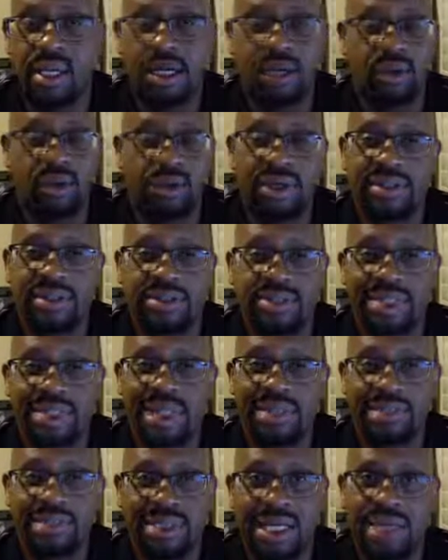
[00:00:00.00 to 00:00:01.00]
or other
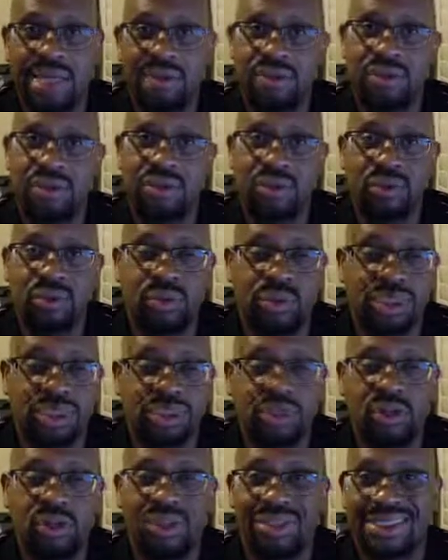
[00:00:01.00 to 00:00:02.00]
times I will do what's
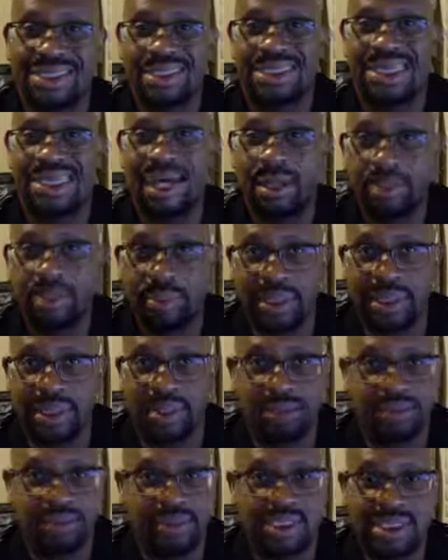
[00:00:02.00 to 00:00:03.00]
called scalping.
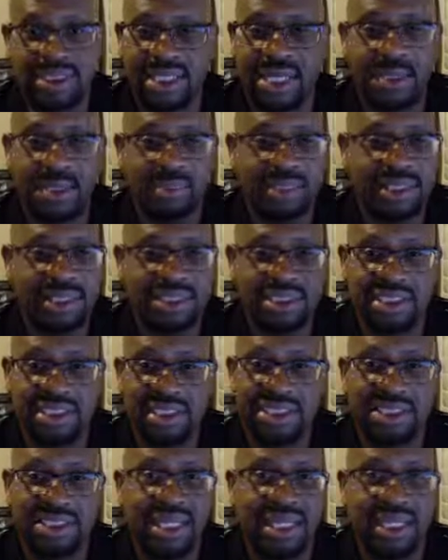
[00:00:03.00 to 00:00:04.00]
Scalping is
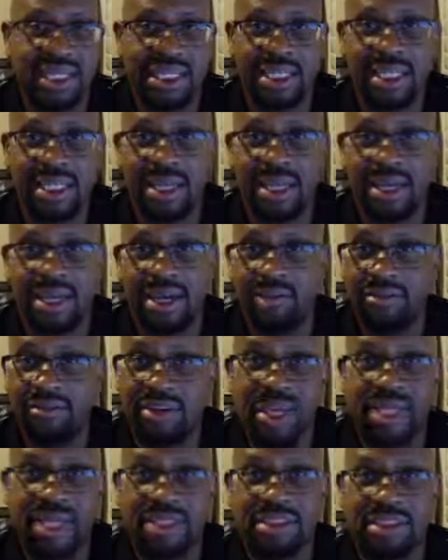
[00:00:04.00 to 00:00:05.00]
just taking
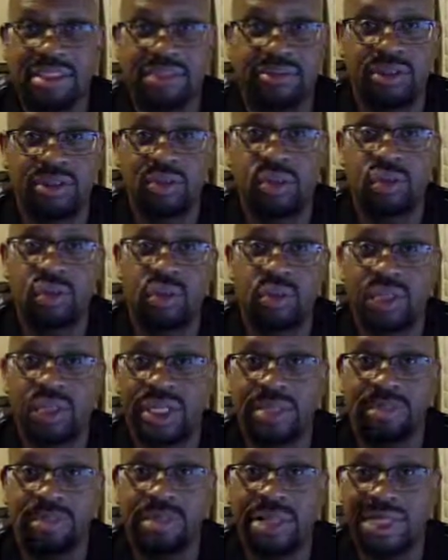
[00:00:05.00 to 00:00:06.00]
advantage of those
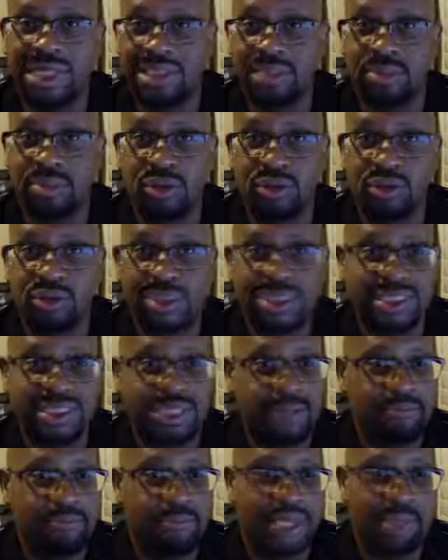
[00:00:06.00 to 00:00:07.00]
quick price movements
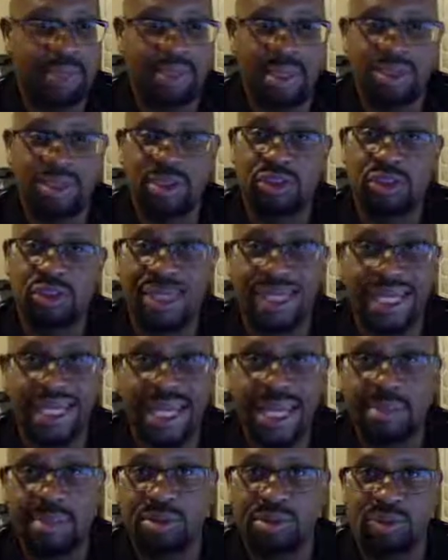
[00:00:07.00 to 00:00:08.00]
and maybe trying to
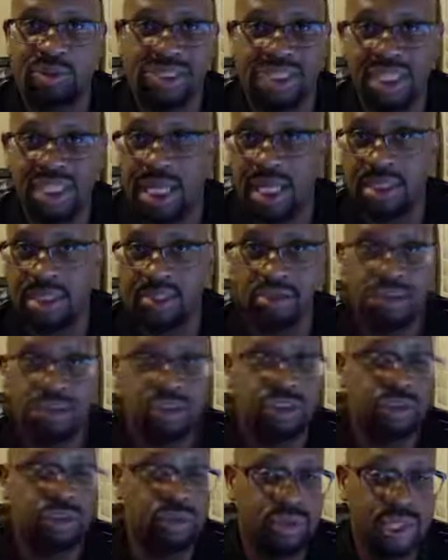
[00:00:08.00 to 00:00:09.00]
capture $1 or
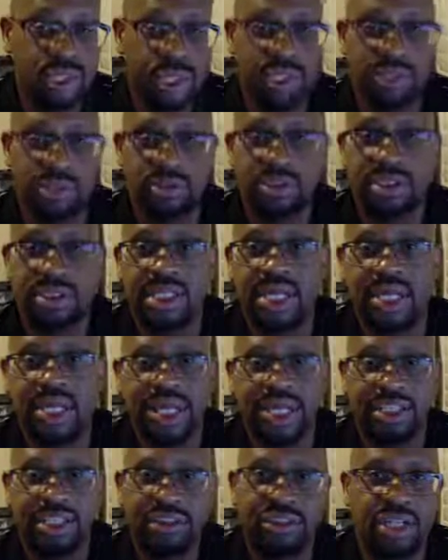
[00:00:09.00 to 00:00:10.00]
$2,
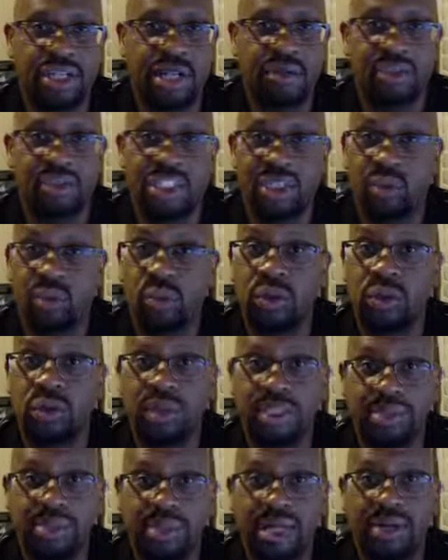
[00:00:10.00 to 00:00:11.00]
and you're not really
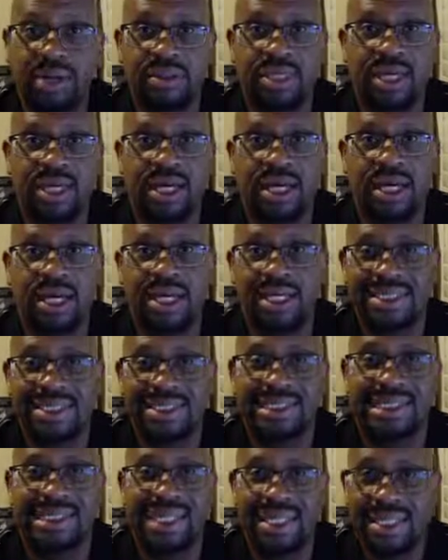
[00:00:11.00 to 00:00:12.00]
worried about
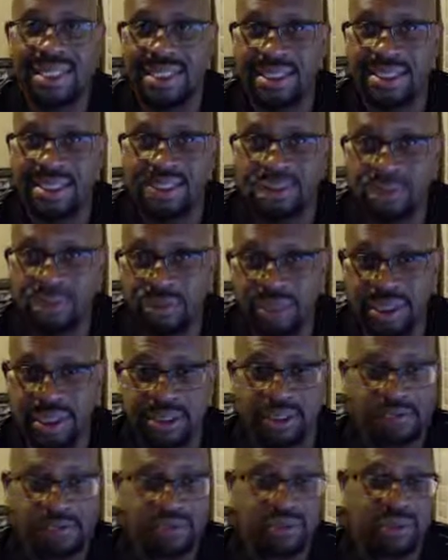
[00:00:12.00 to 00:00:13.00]
staying in the
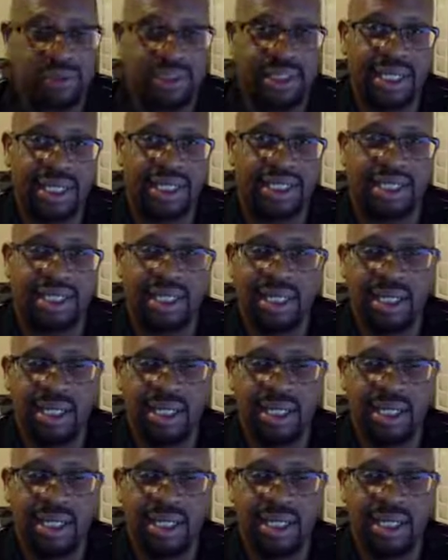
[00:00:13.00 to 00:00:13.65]
trend. Okay,